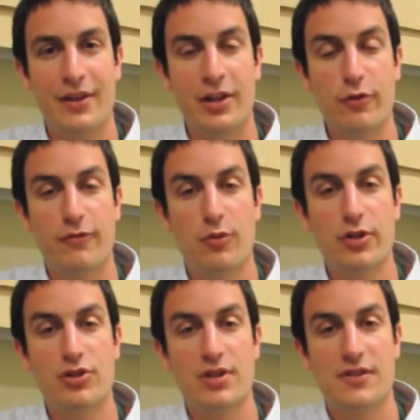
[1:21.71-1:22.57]
Thank
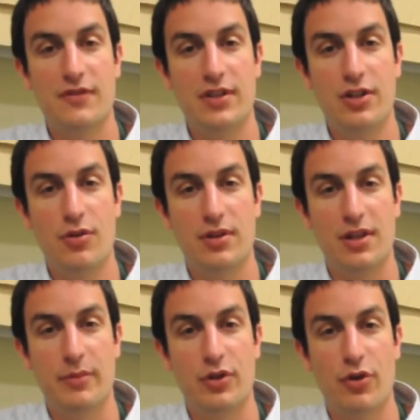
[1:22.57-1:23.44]
you for watching this
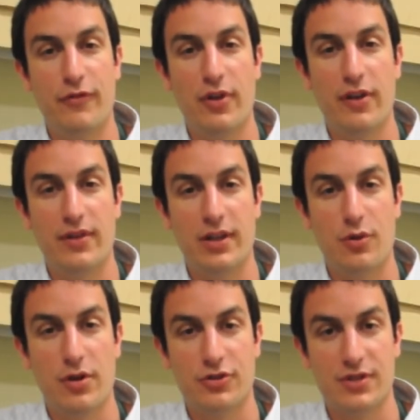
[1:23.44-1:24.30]
video and let me know if you have
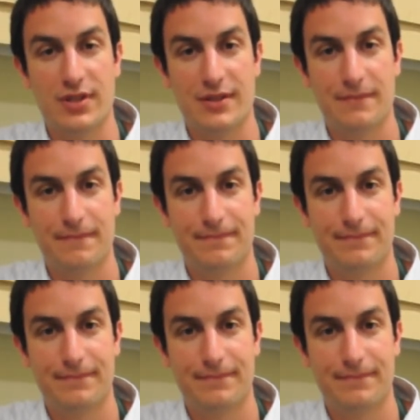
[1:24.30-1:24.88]
any questions.